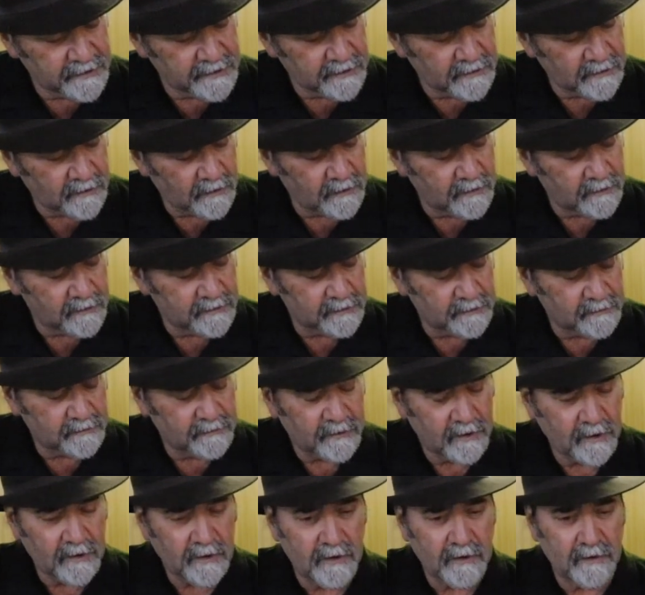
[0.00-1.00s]
3 all in a
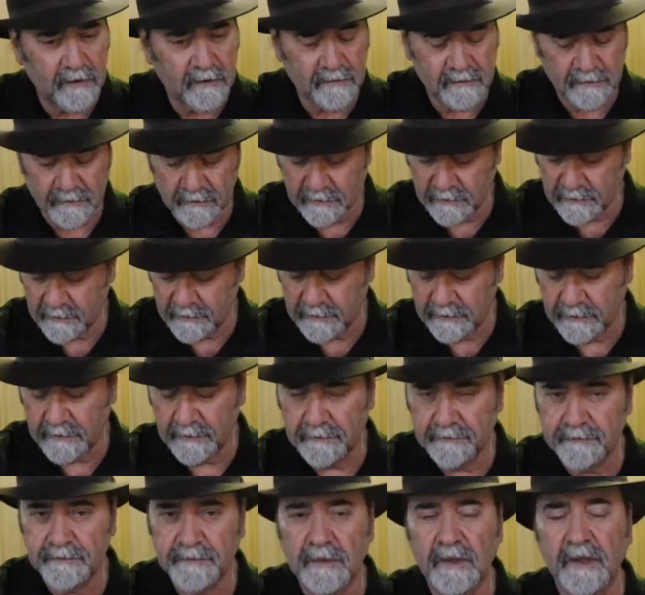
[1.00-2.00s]
row,
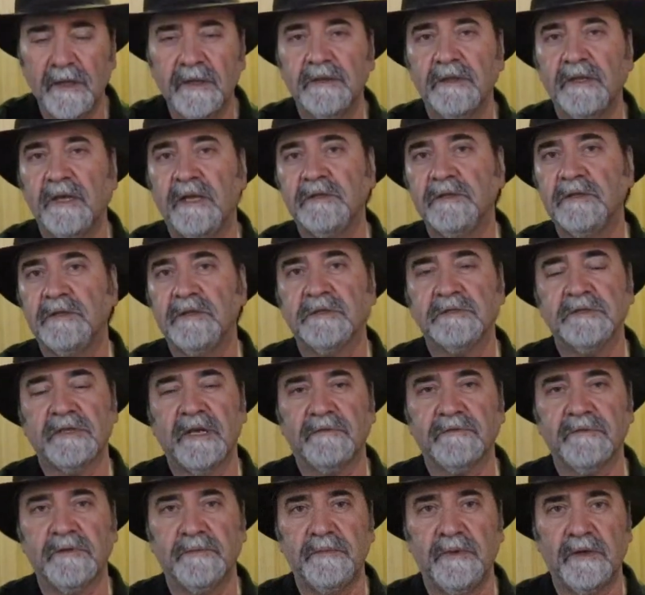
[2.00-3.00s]
then you just
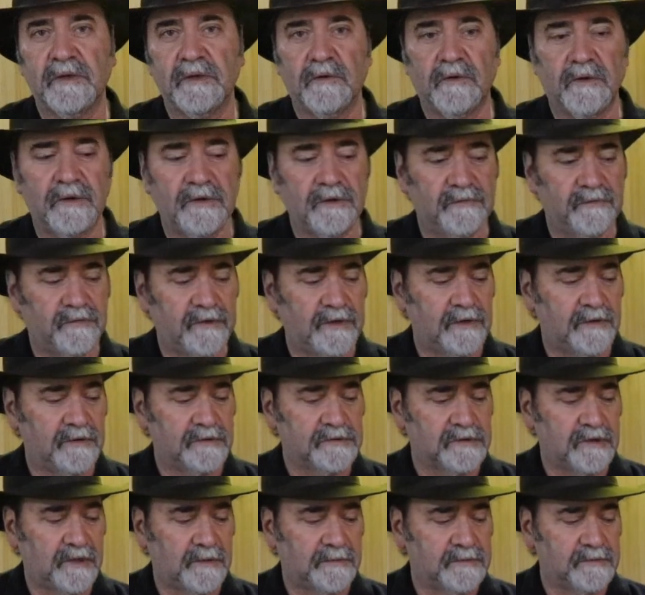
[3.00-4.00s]
have to pick all your
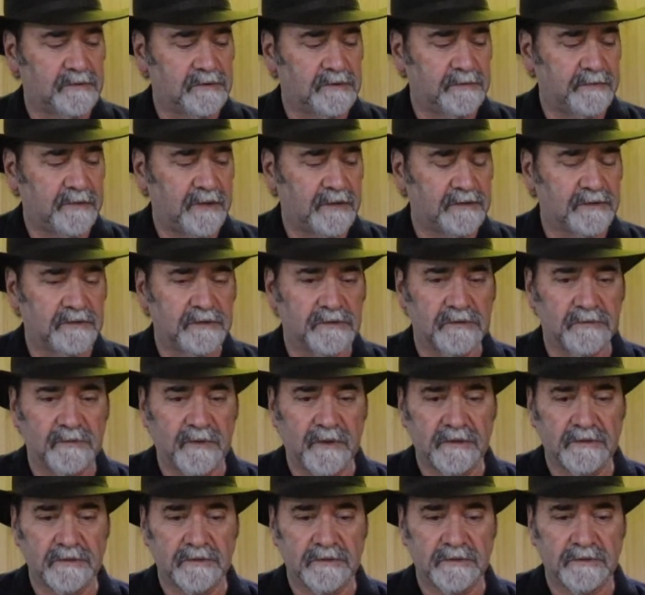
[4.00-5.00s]
fingers up to make the
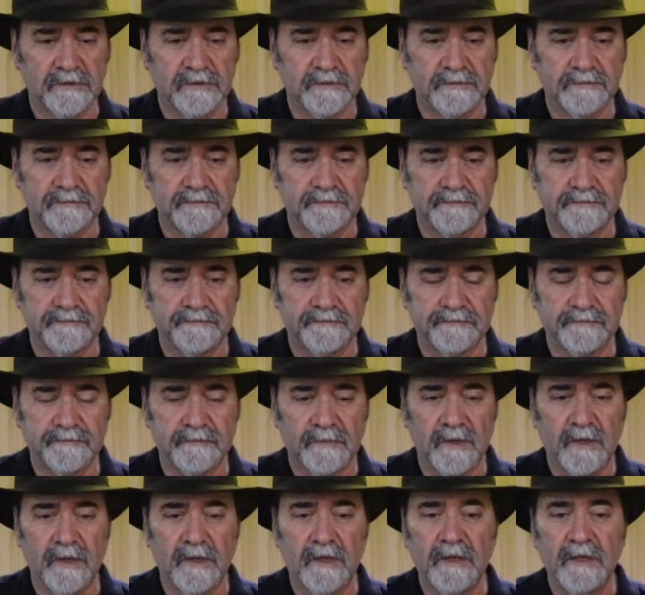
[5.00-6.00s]
switch.
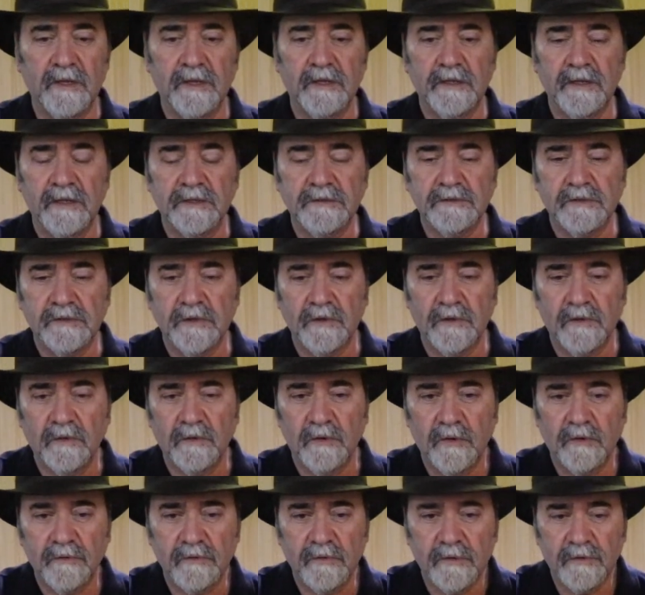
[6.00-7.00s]
Let's
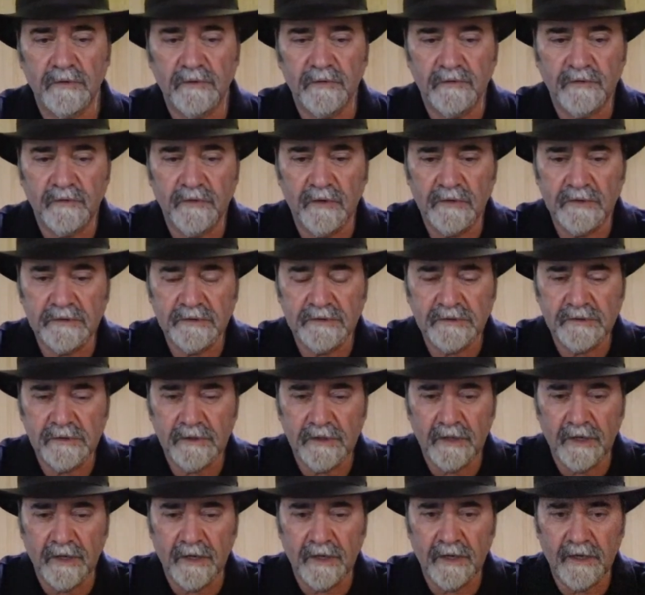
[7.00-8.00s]
go over the first
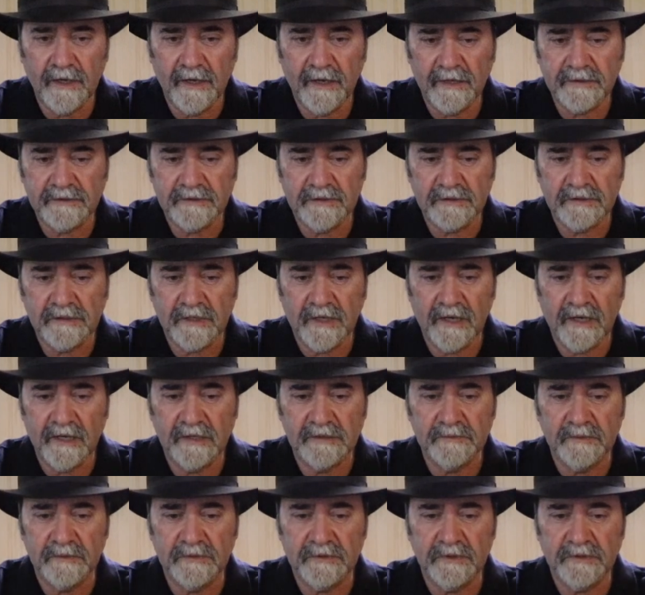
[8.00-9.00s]

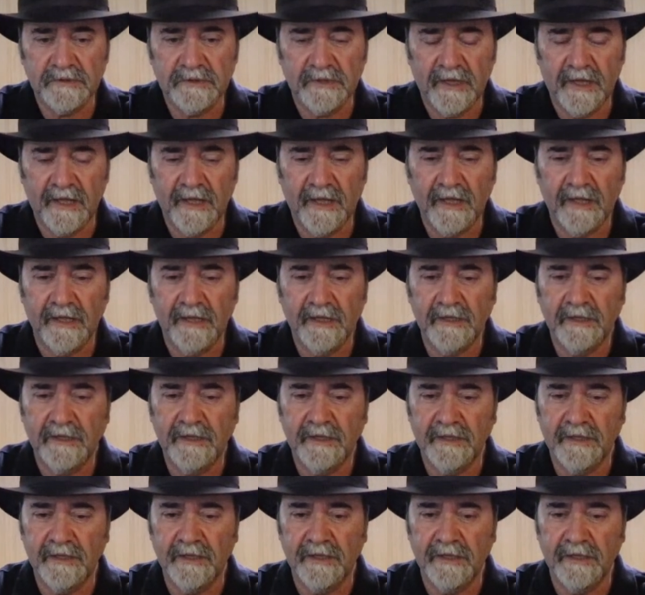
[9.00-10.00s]
exercise, which is
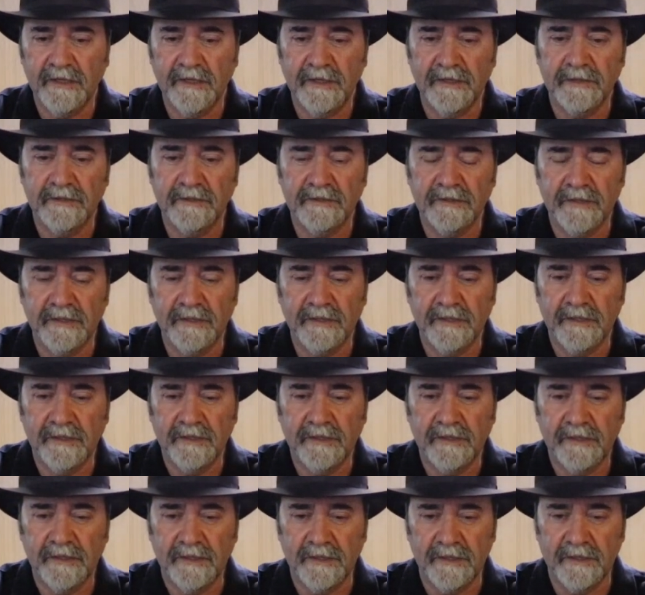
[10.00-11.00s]
A, E,
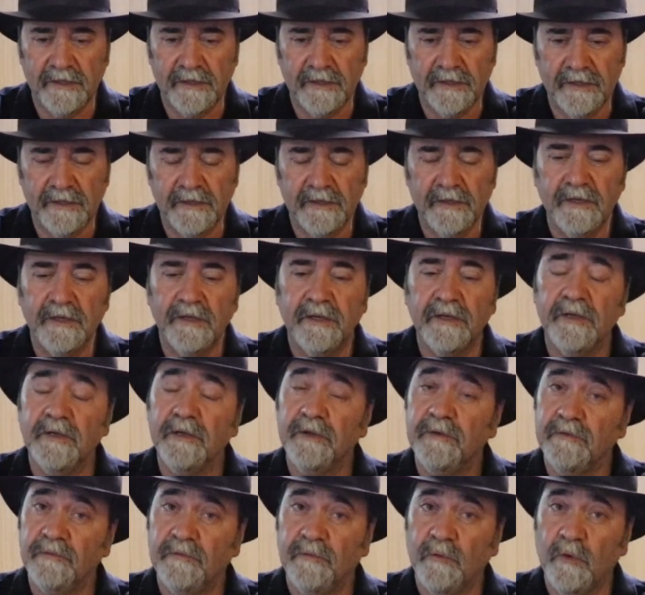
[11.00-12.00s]
D, E,
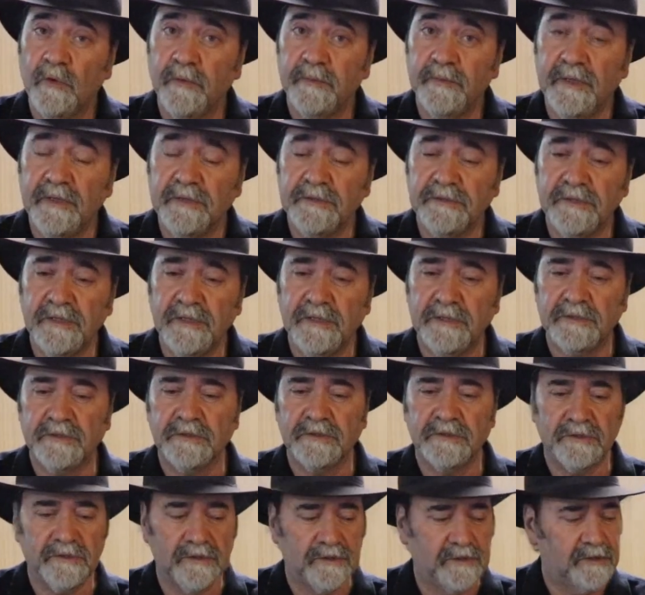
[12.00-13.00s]
4 beats
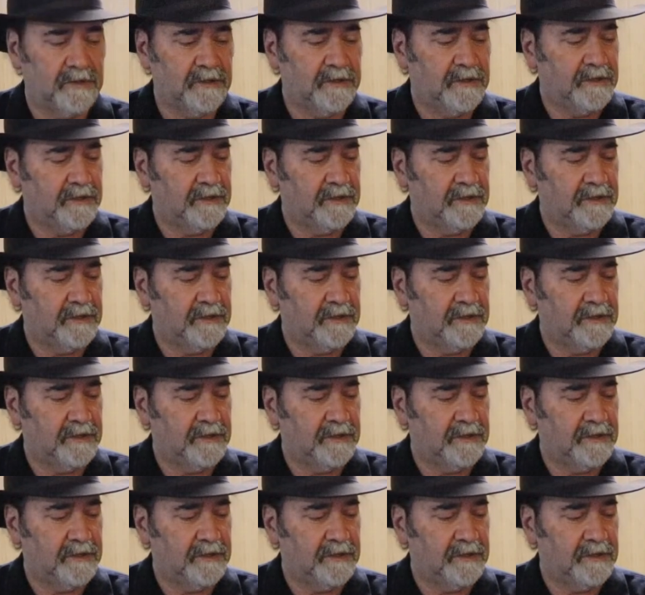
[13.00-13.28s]
each.